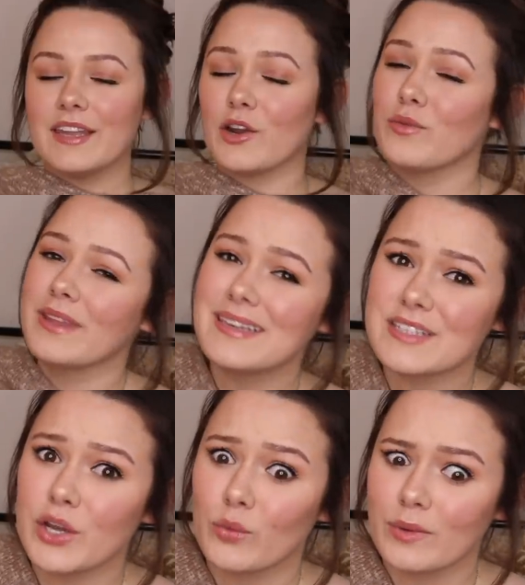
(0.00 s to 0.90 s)
Not only is
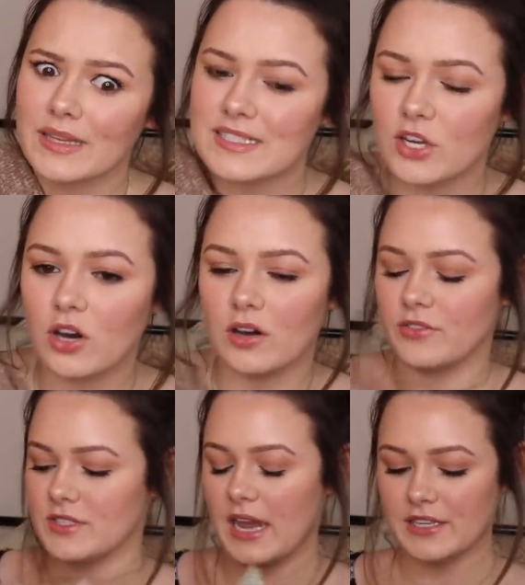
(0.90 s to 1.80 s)
it really
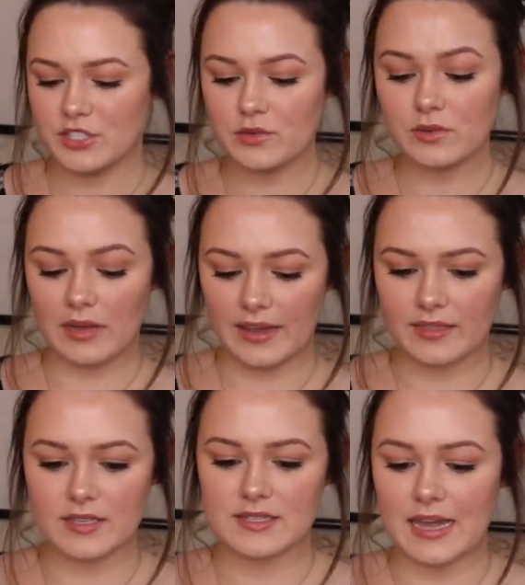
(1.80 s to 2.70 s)
soft, I do like
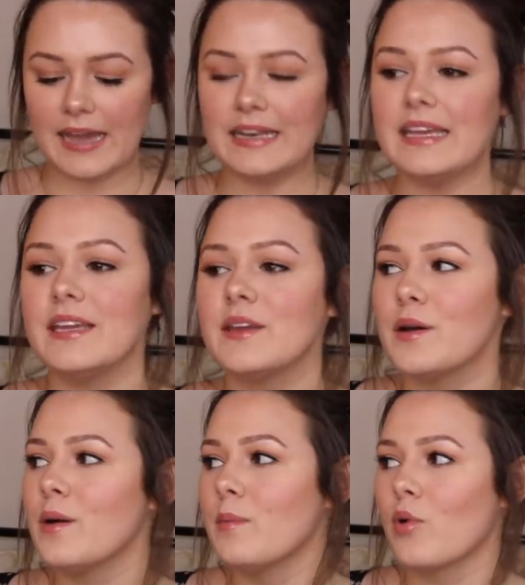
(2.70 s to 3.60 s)
this. I need
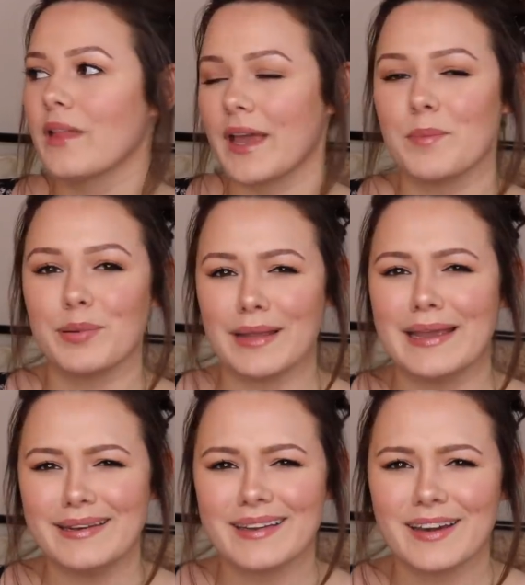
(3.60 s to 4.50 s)
more like
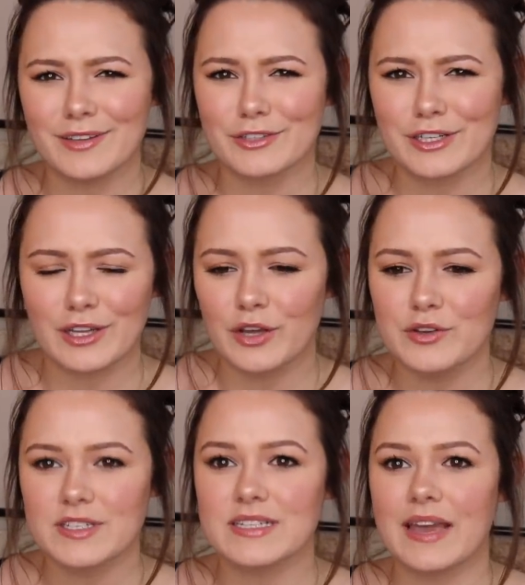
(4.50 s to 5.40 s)
plain colored
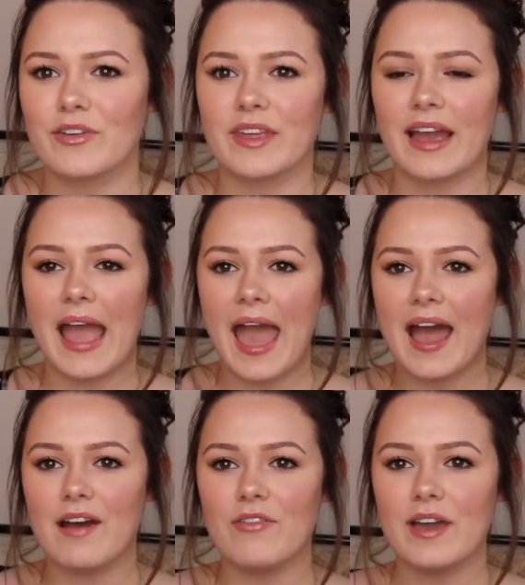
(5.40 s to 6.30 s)
clothes because everything I
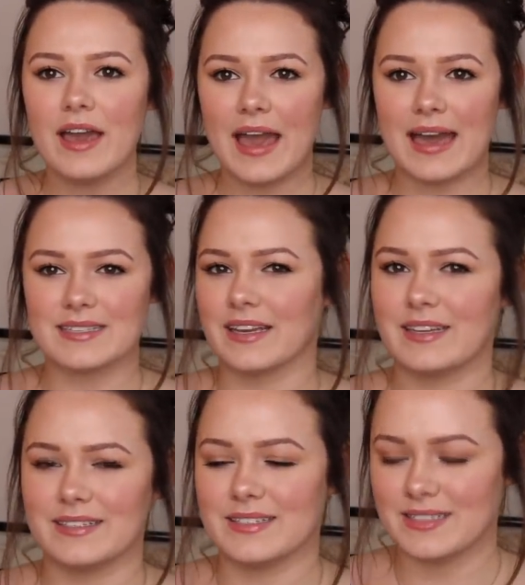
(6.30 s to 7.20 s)
have has like
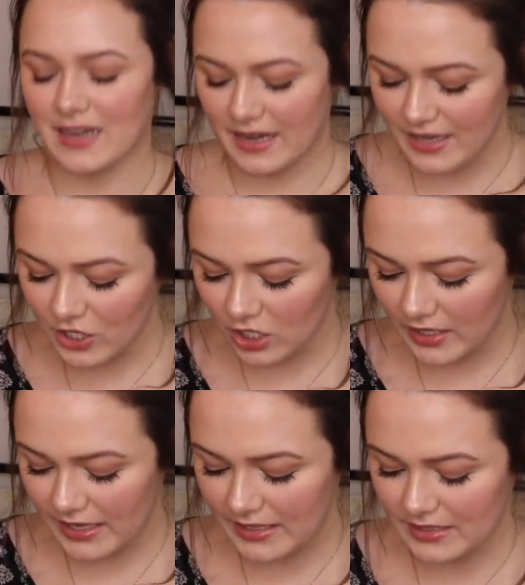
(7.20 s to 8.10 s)
a design
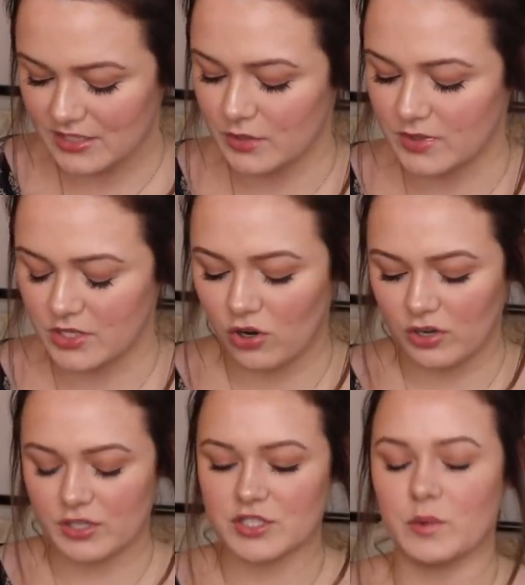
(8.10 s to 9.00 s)
on it, and so it's
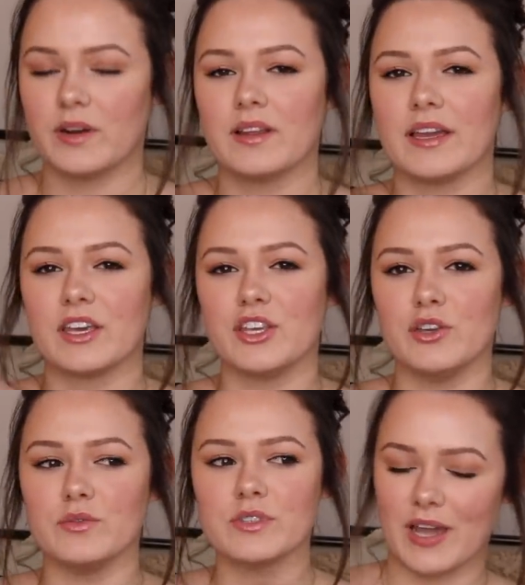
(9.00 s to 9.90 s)
hard to wear like
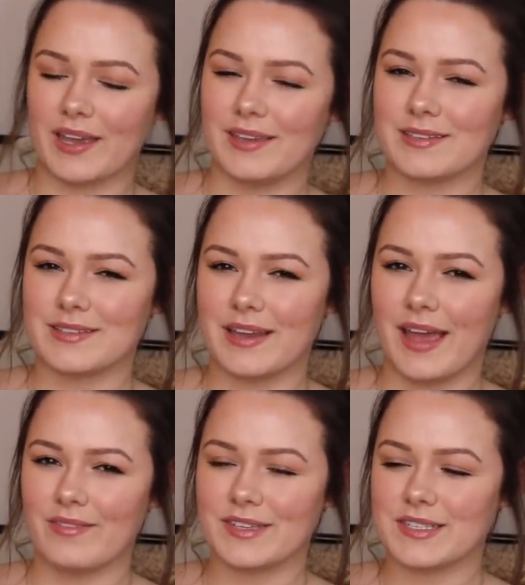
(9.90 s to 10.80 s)
cute jackets that
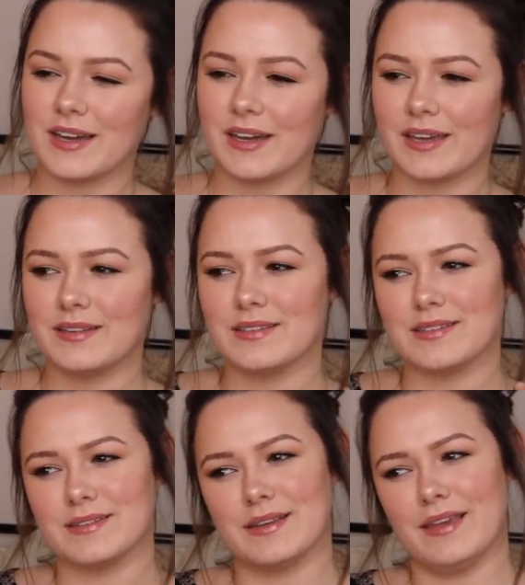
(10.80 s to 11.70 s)
have
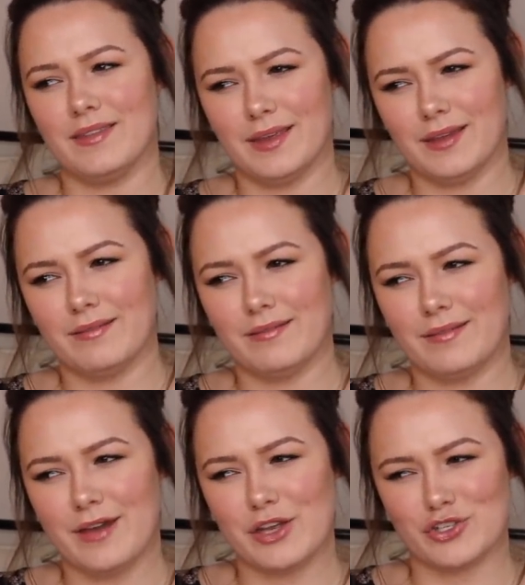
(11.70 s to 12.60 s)
designs and then
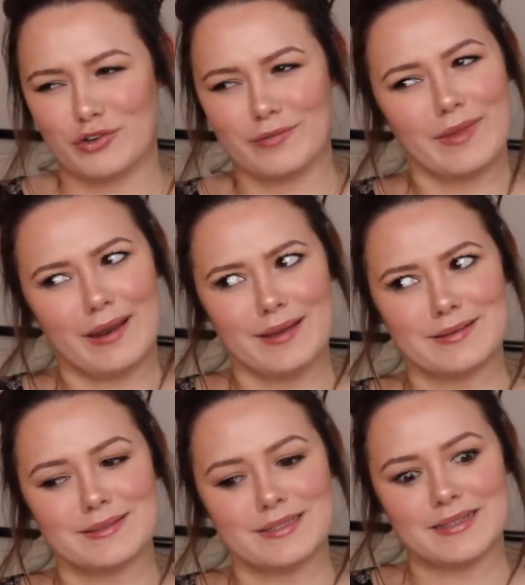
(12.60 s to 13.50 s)
a shirt that
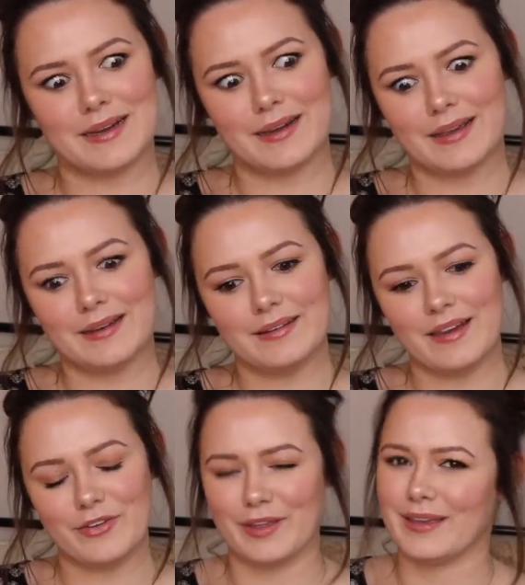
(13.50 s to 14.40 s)
has a design.
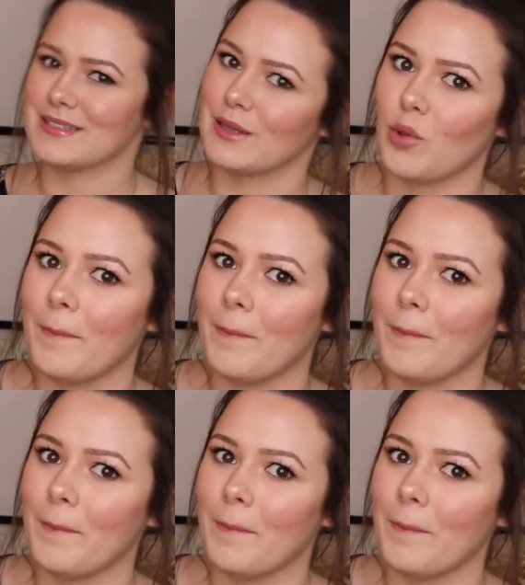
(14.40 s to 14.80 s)
I feel like it's a little